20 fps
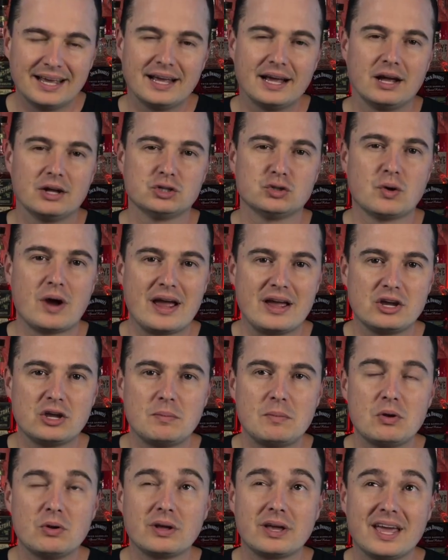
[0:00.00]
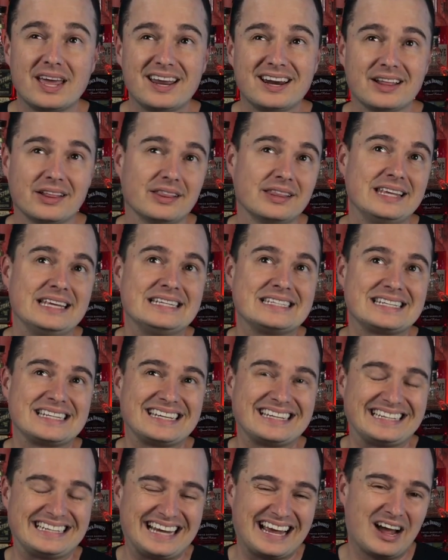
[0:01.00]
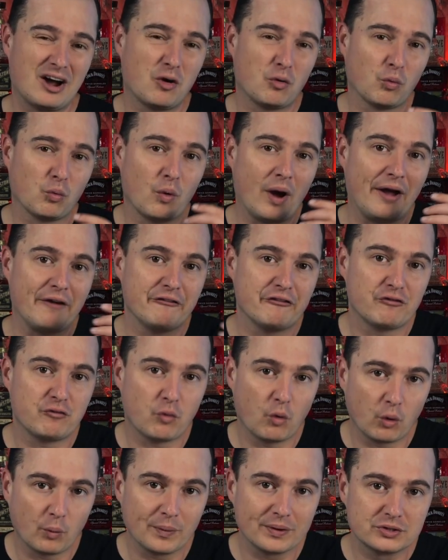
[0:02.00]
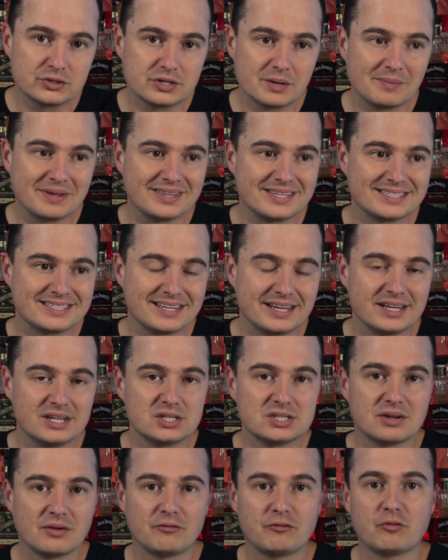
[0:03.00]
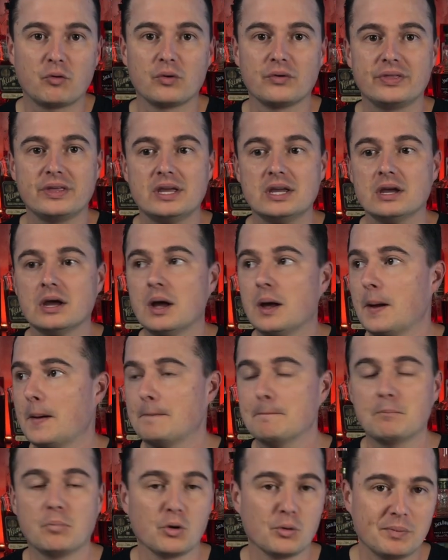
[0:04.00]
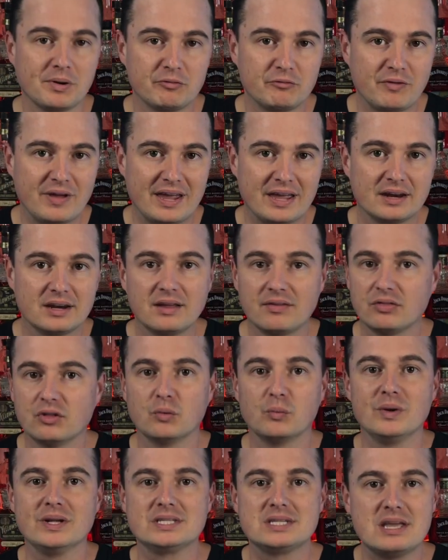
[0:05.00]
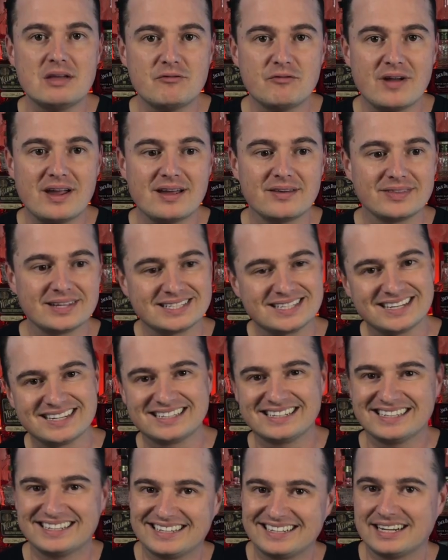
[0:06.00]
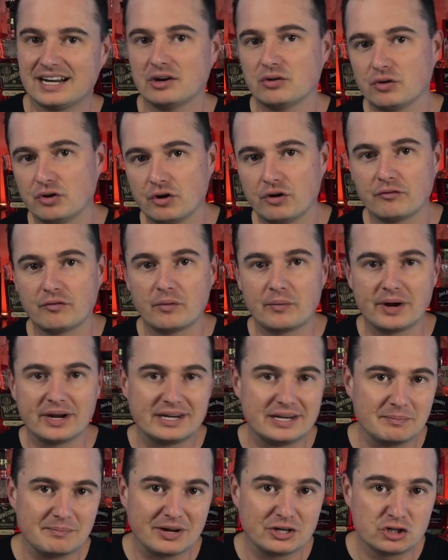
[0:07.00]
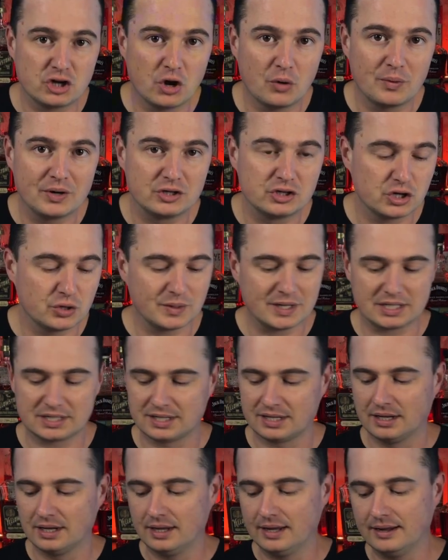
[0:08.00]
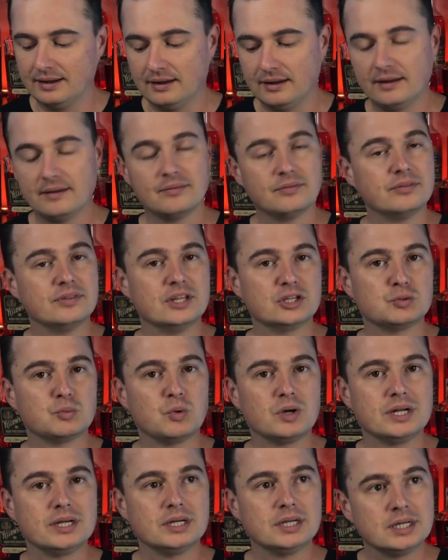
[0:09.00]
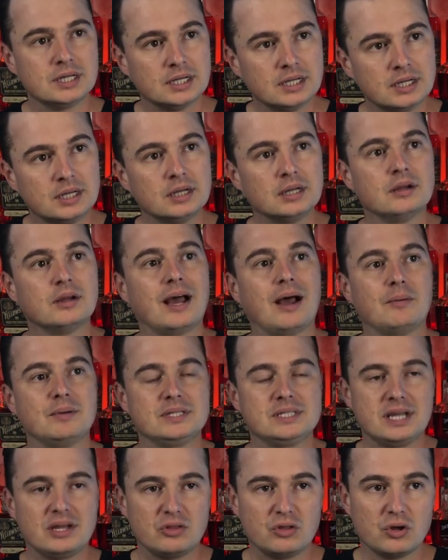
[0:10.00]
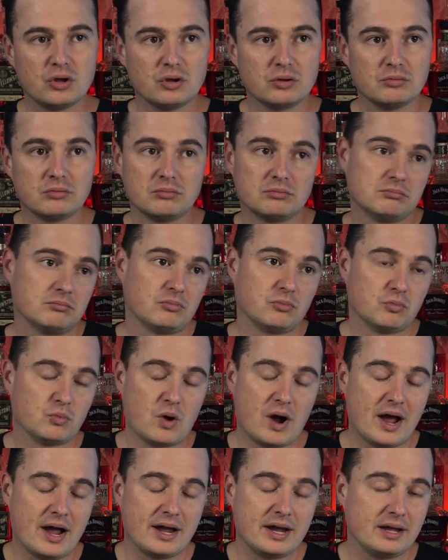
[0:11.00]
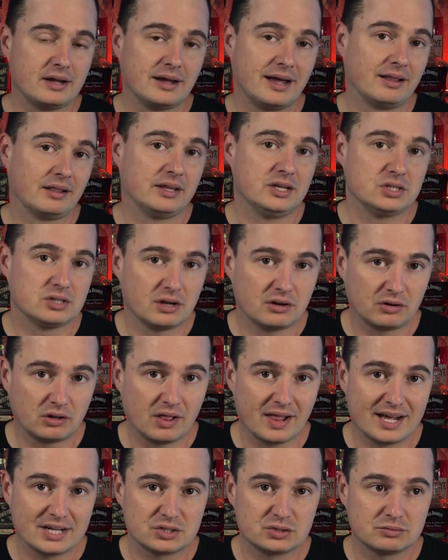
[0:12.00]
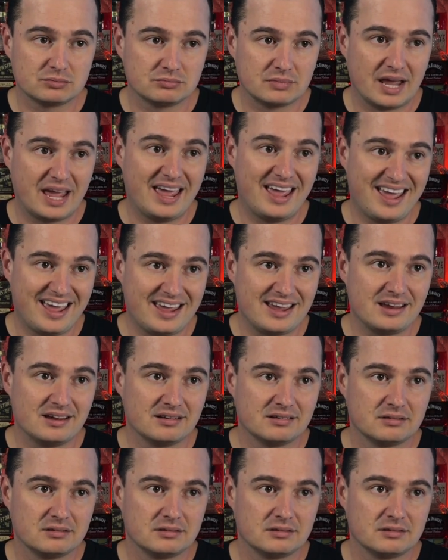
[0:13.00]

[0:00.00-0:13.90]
I'll try and communicate at least like how rye forward some of this is for the bourbon fan, the whiskey fan that's like, I don't know if I want to dip my toe into it. This one, I would say the rye, at least on glass A,